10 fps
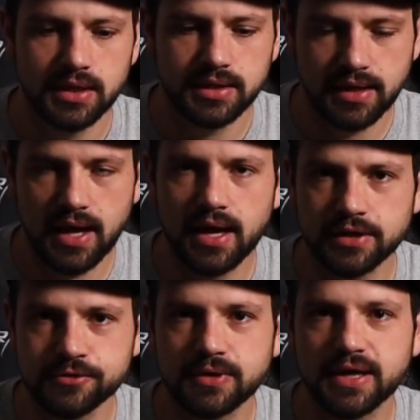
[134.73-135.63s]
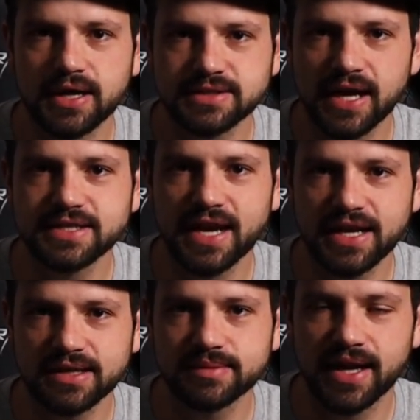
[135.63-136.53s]
Yeah, you can cut
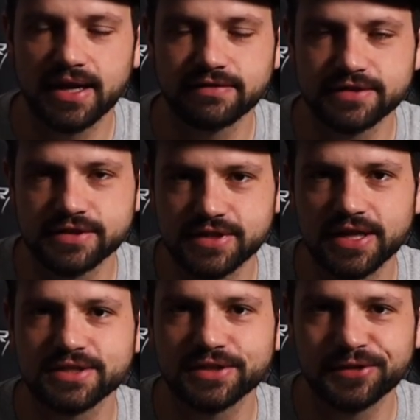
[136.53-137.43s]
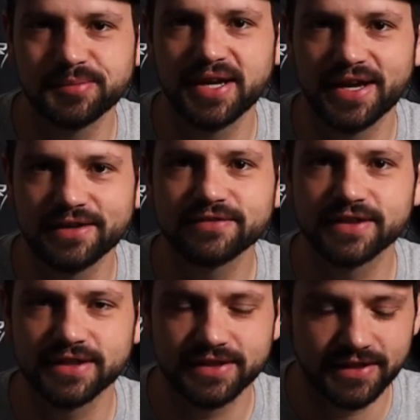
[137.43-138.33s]
titanium in half. It just takes a little bit of
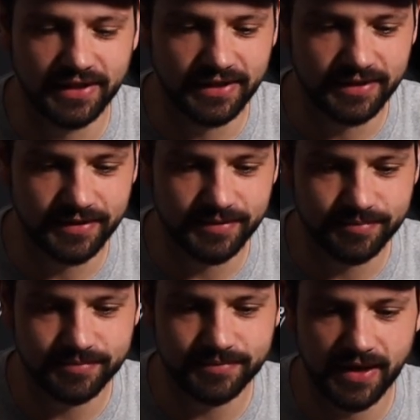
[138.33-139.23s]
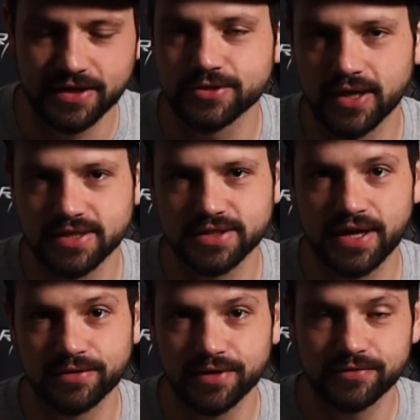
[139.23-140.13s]
effort, um, as you guys
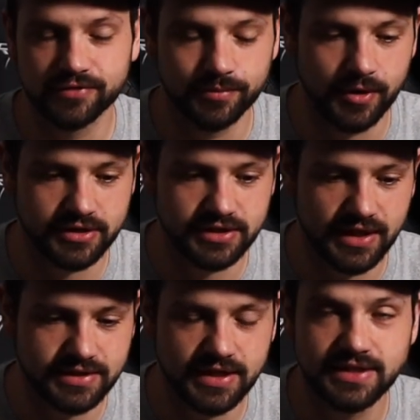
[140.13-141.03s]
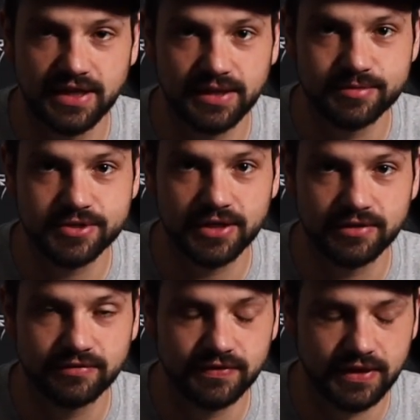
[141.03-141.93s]
now know from watching that titanium
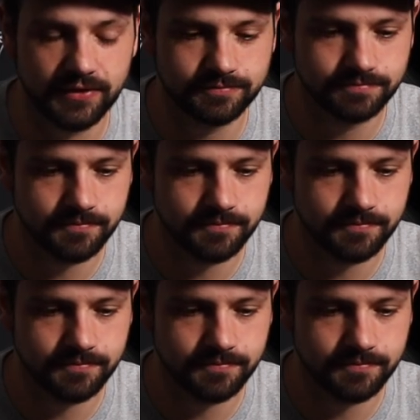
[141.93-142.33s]
shutter video.